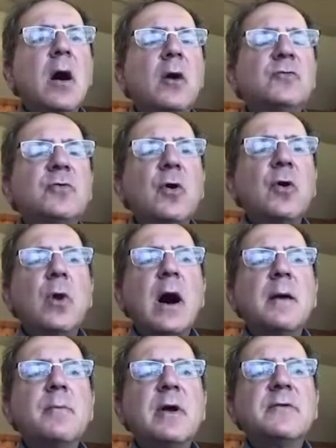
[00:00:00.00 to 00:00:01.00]
So
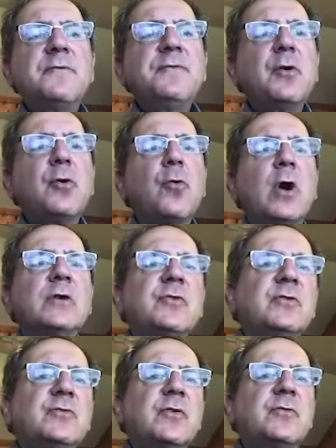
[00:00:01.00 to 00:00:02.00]
we have a few
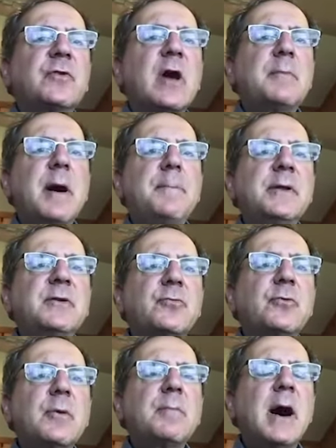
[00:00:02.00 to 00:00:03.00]
questions that have come up, and to
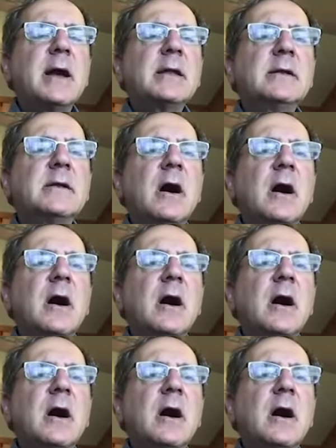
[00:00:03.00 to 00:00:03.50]
remind